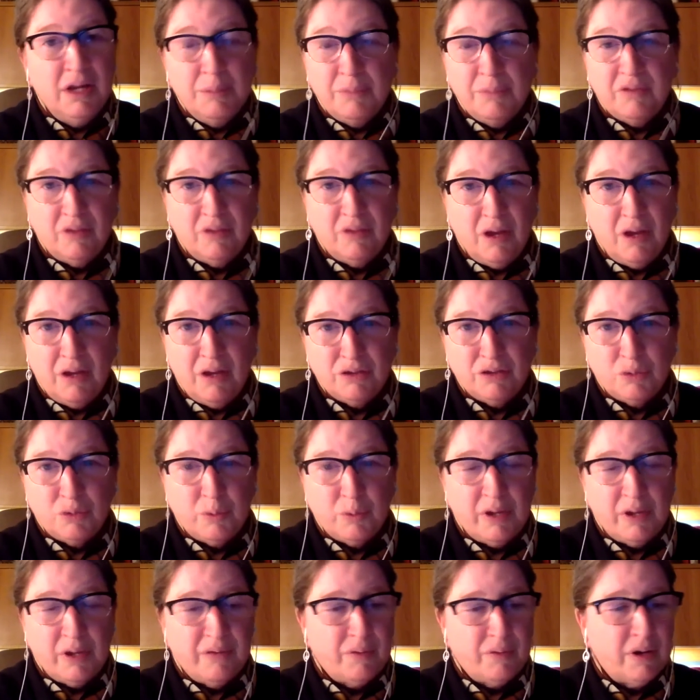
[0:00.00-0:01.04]
massage or
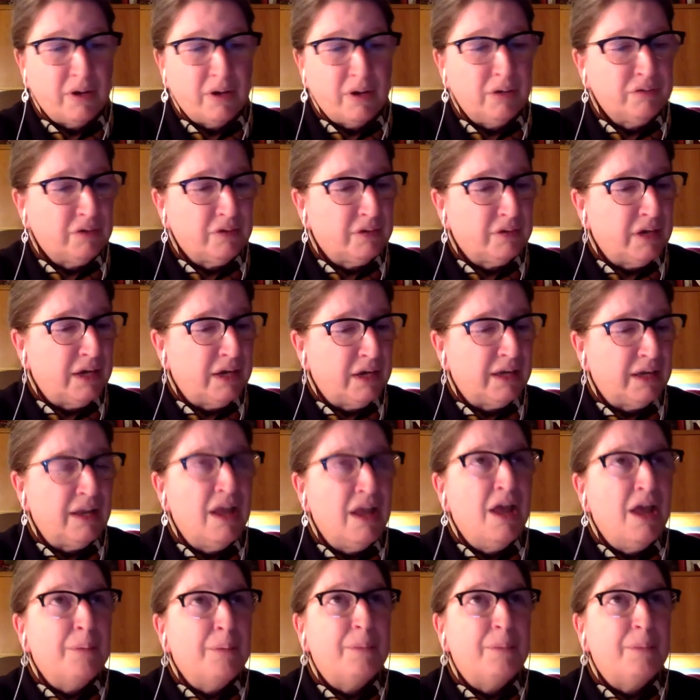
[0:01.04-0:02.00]
whatever else they're getting?